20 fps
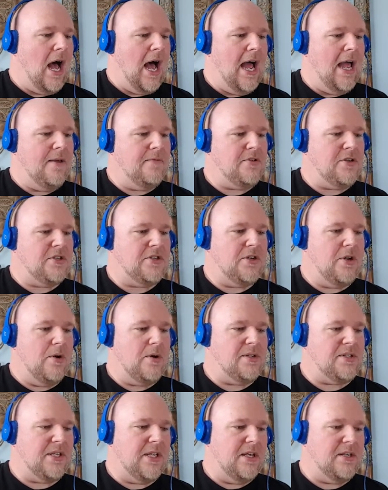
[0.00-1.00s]
I've just
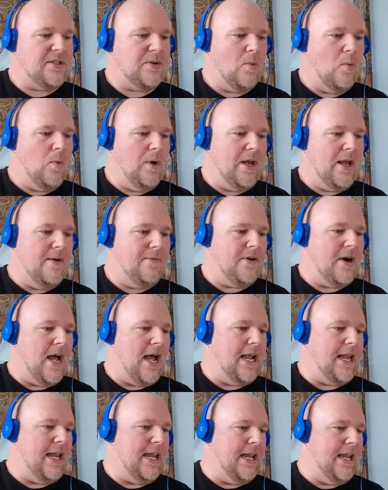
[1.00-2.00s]
noticed this. Whatever
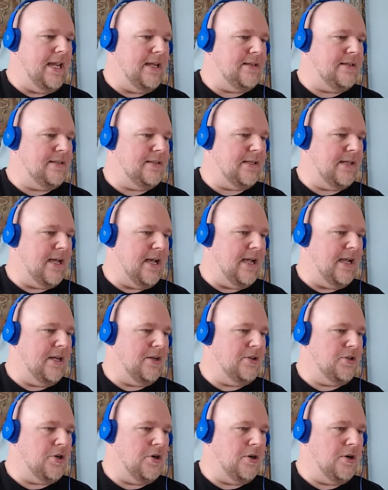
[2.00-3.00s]
I eat,
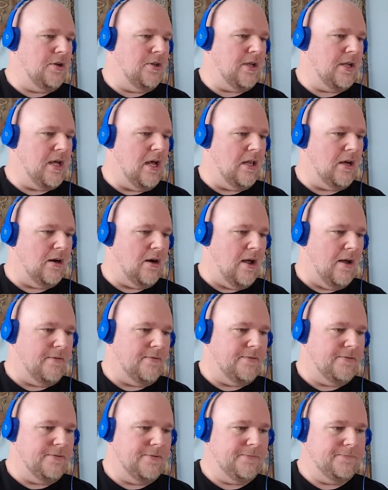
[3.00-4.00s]
I turn the color
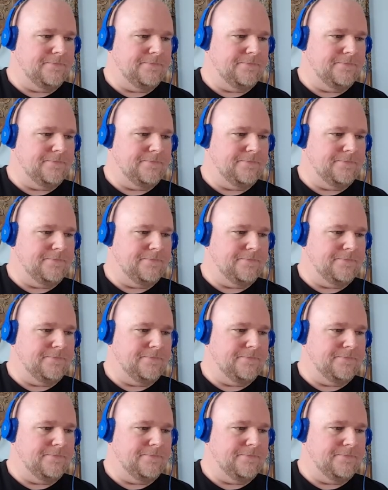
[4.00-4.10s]
up.